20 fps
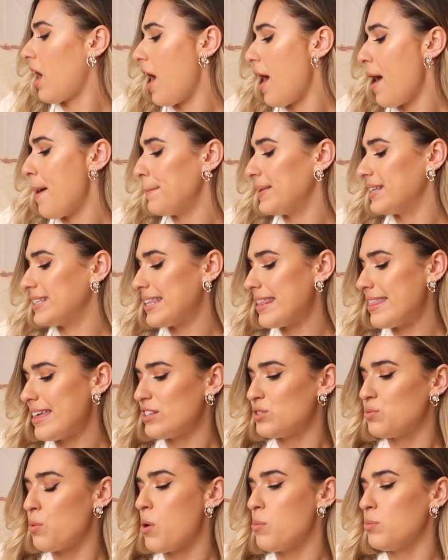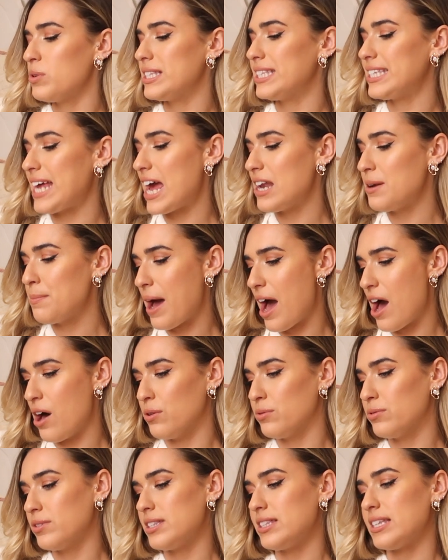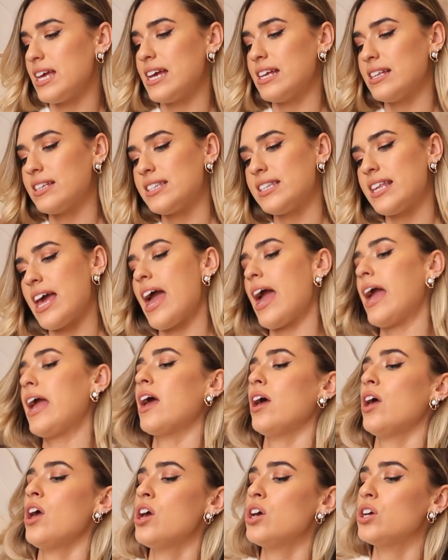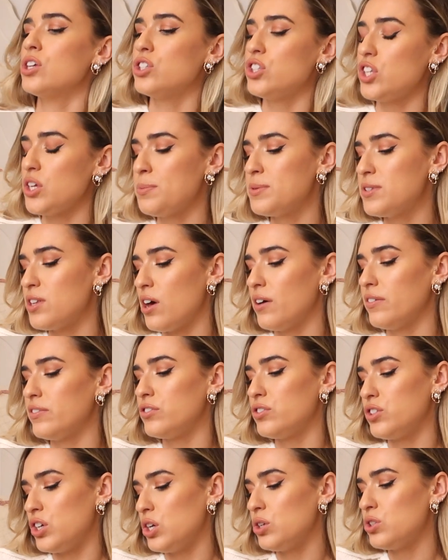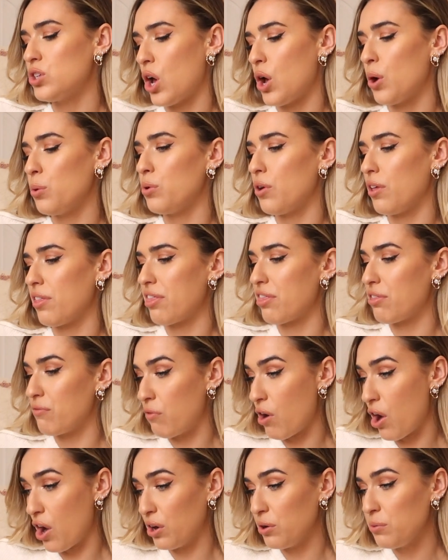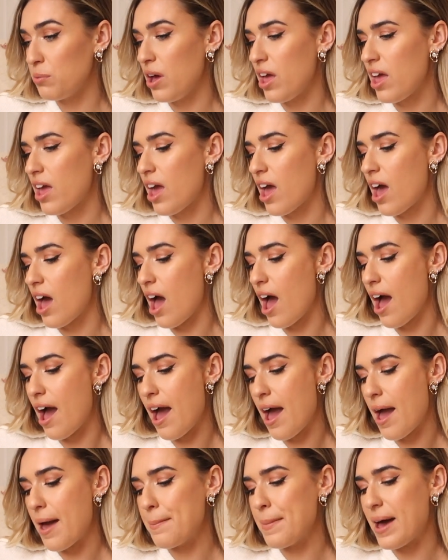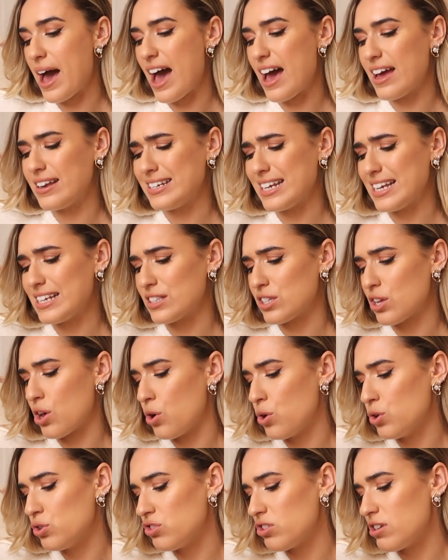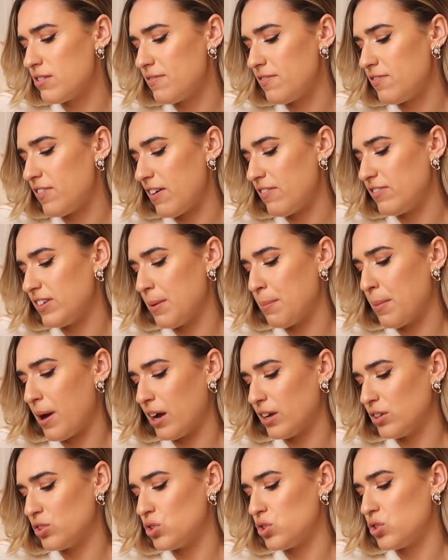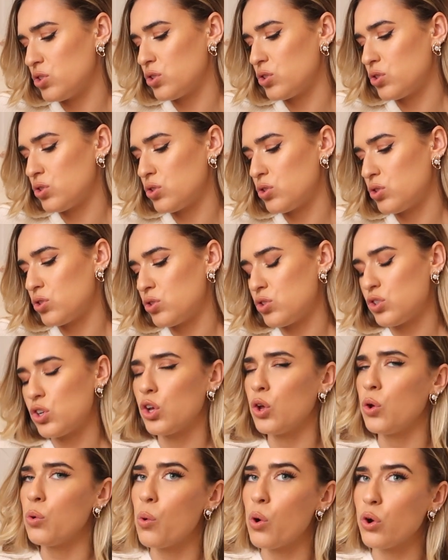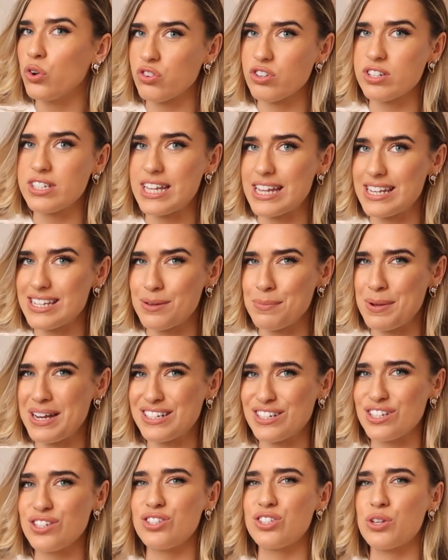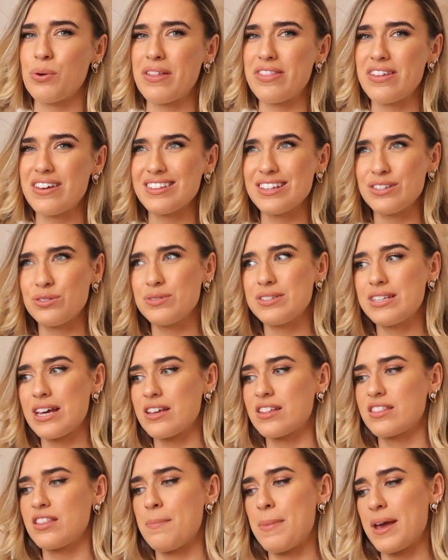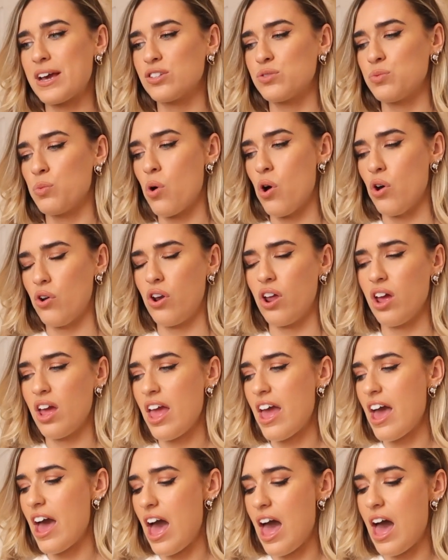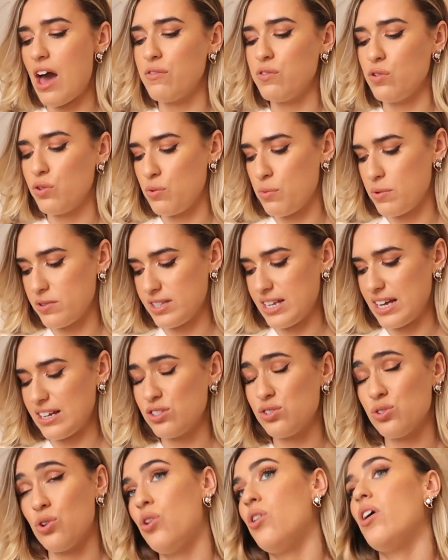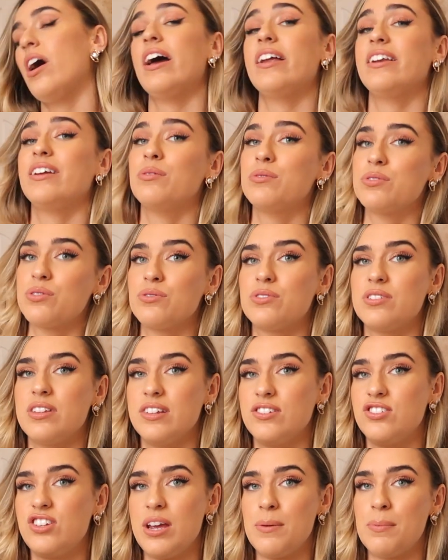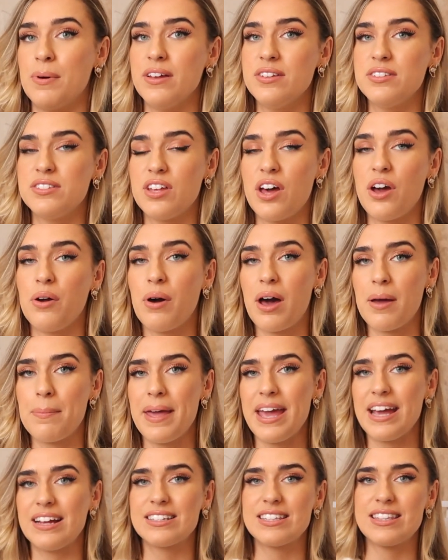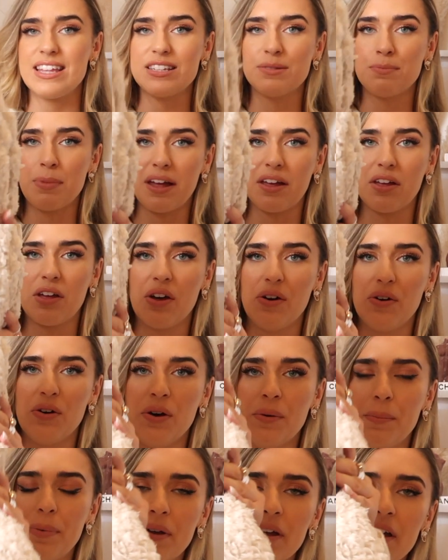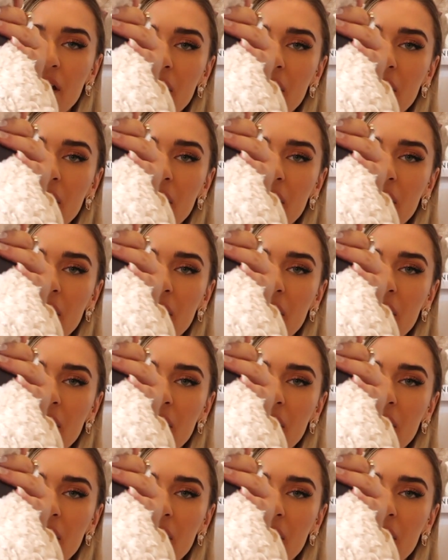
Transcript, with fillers: Um, so this one was £10. It's a super soft two-tone throw um, and it's 150 by 200 centimeters so i think this was like the biggest one out of all the ones i saw and it was also the cheapest so i picked this blanket up